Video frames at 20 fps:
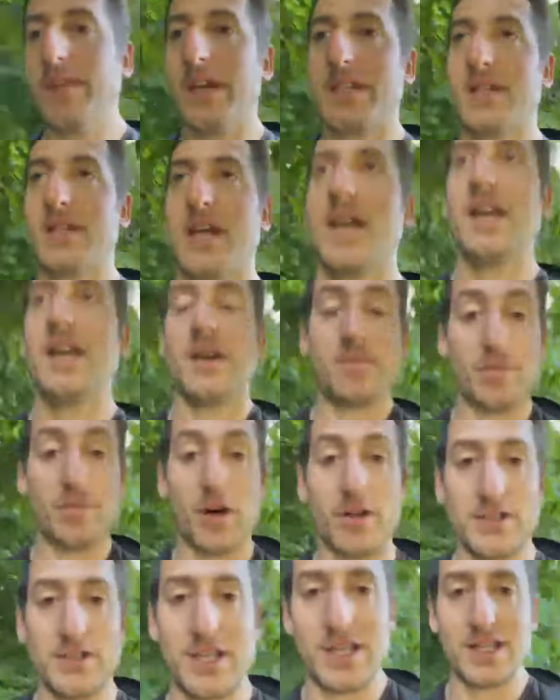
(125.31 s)
is key, and
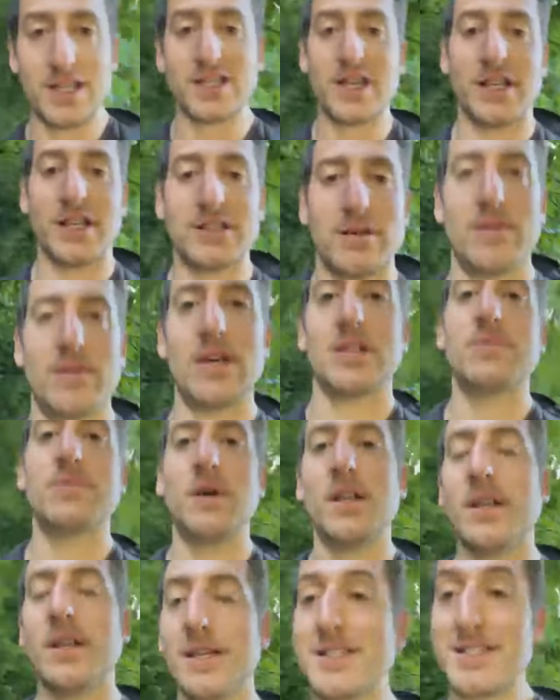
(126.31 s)
protein is linked to this.
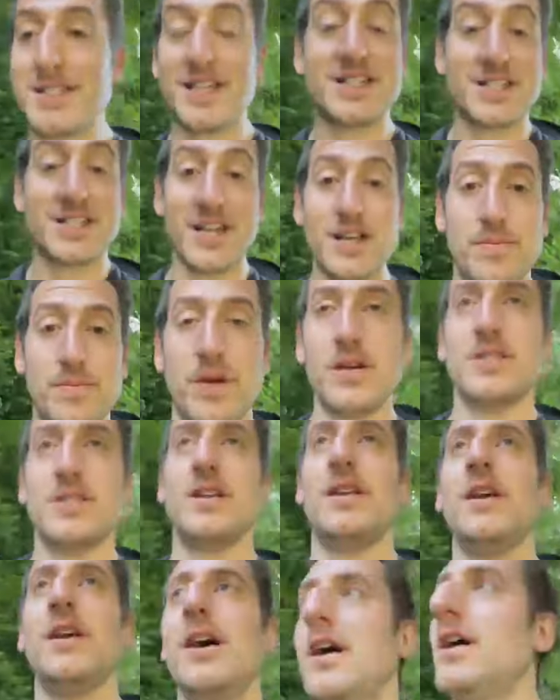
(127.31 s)
But let's take
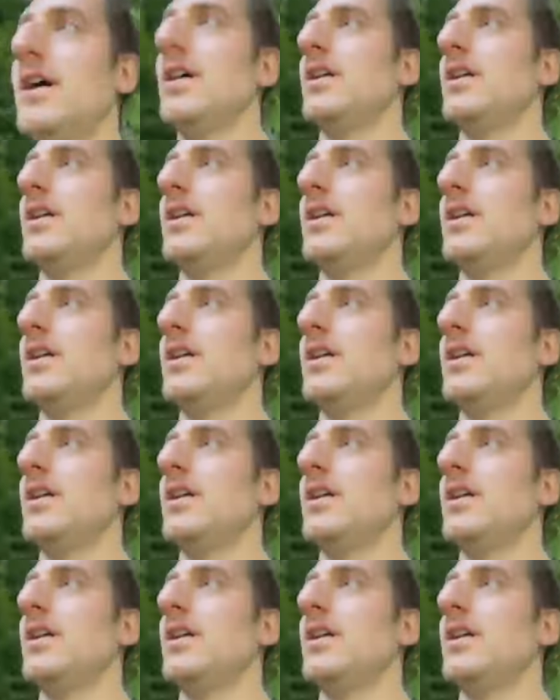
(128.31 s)
protein.